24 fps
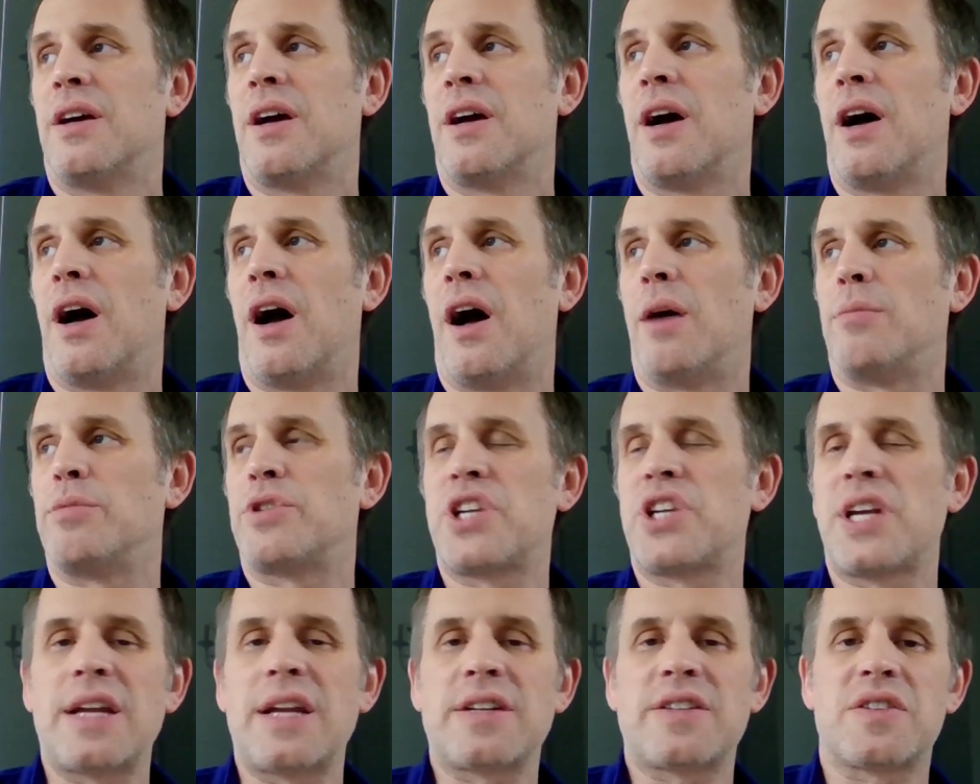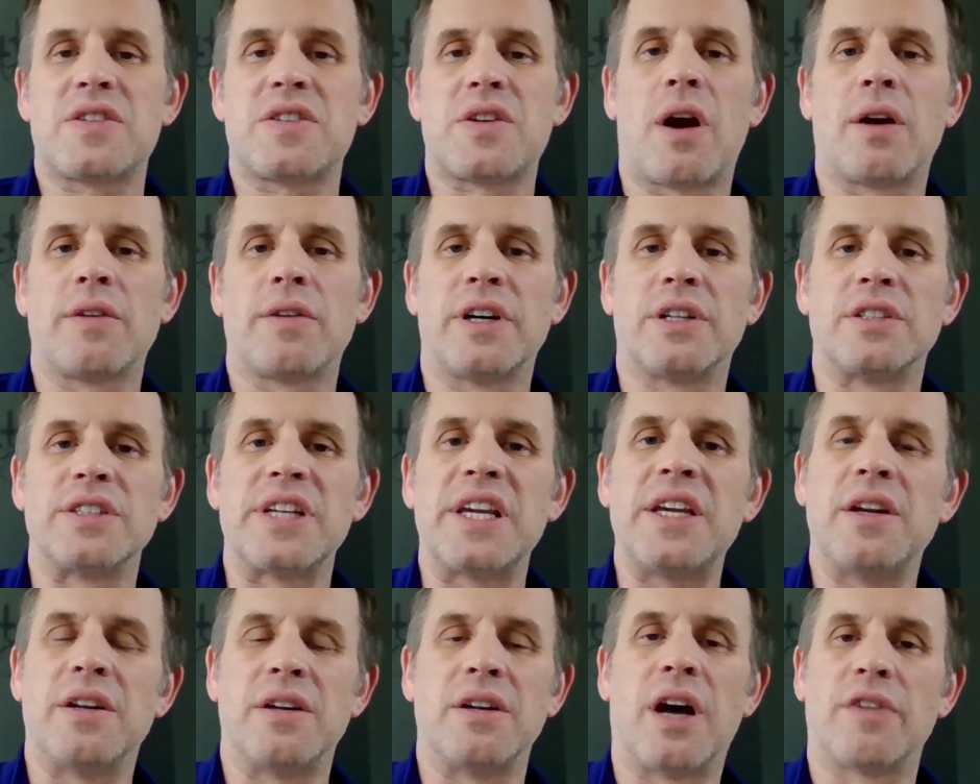chances are they'll
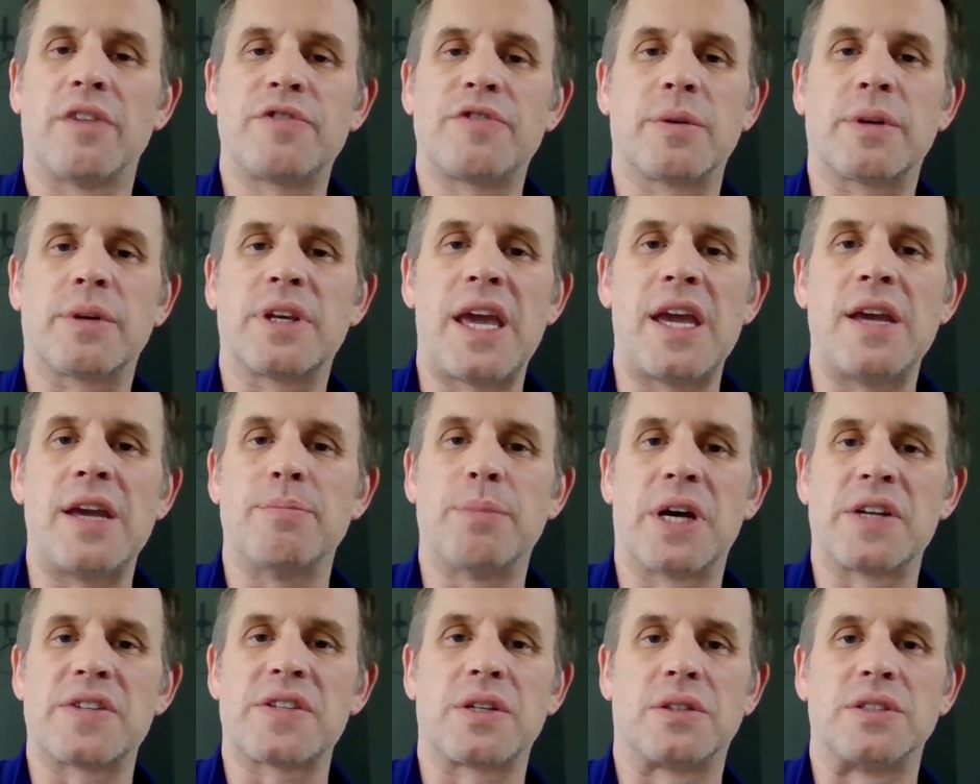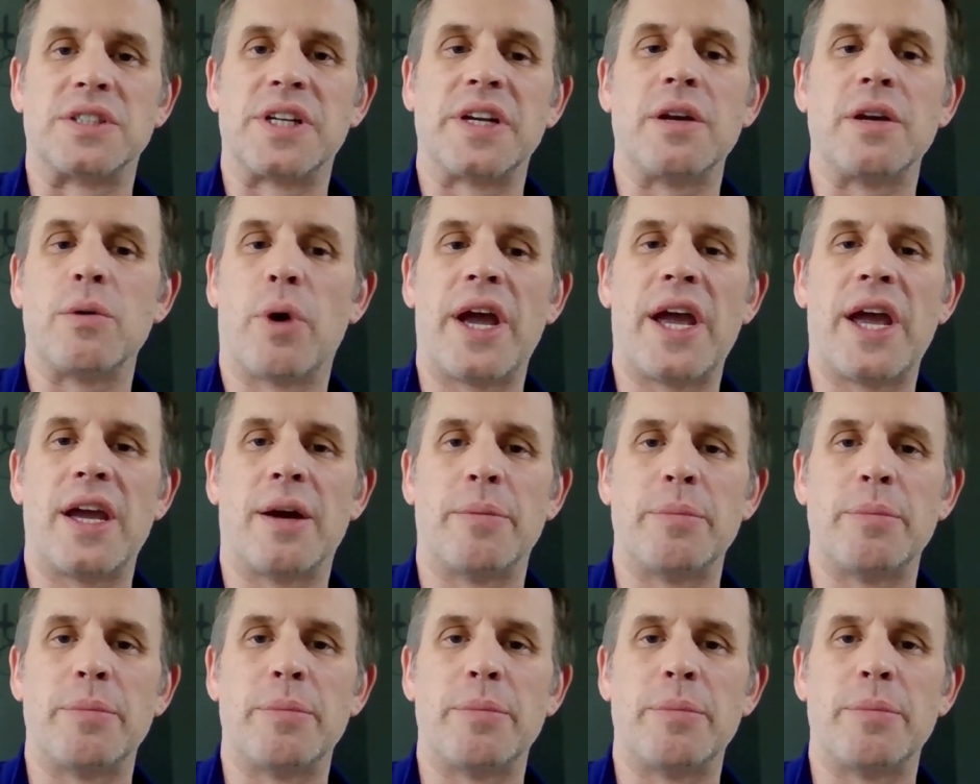eat enough to gain muscle anyway.